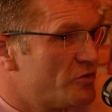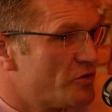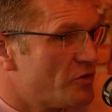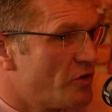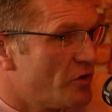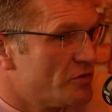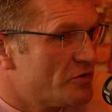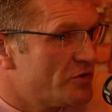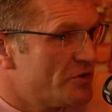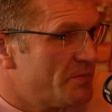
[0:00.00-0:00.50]
But
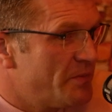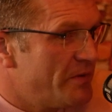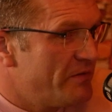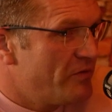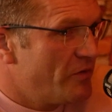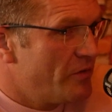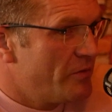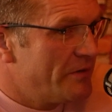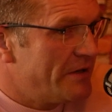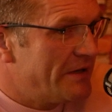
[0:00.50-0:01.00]
just
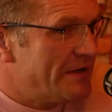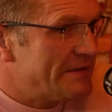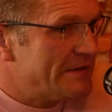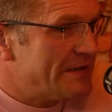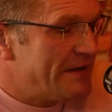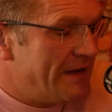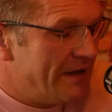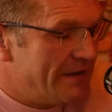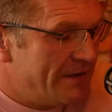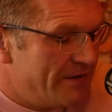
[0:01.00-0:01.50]
before we get
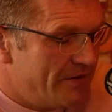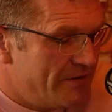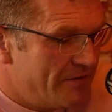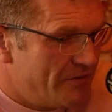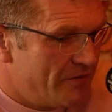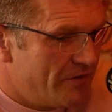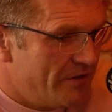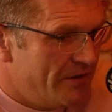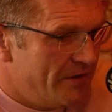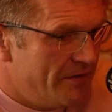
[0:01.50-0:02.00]
to that,
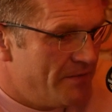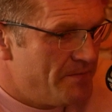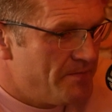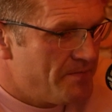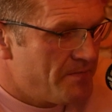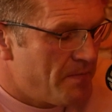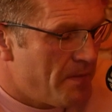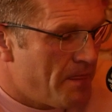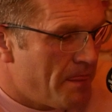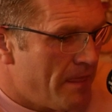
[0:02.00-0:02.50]
right?
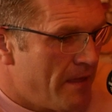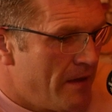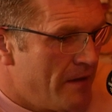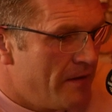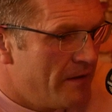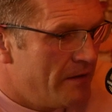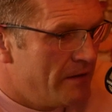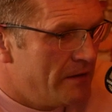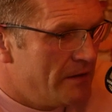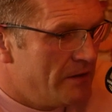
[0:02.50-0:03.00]

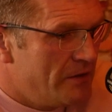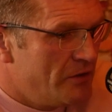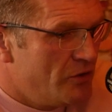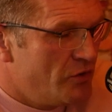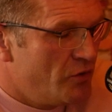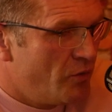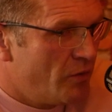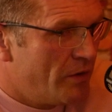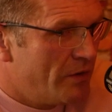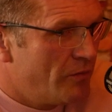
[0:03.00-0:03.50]

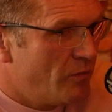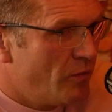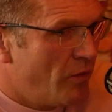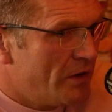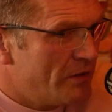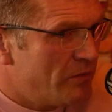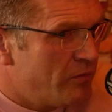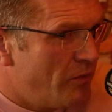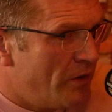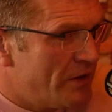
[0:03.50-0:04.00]
You
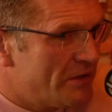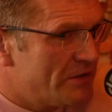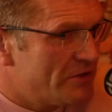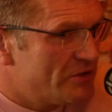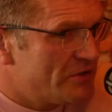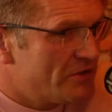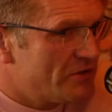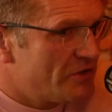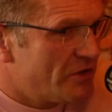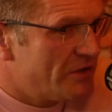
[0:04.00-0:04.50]
what
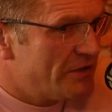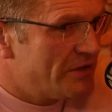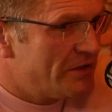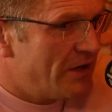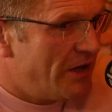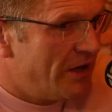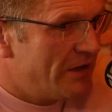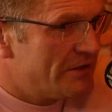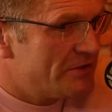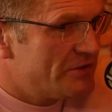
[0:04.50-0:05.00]
did you study
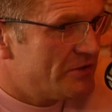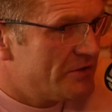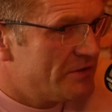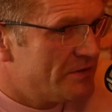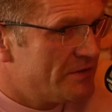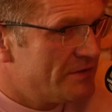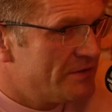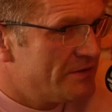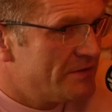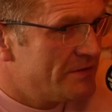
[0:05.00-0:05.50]
in
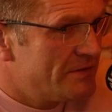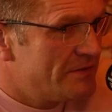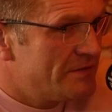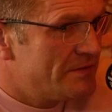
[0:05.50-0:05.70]
college?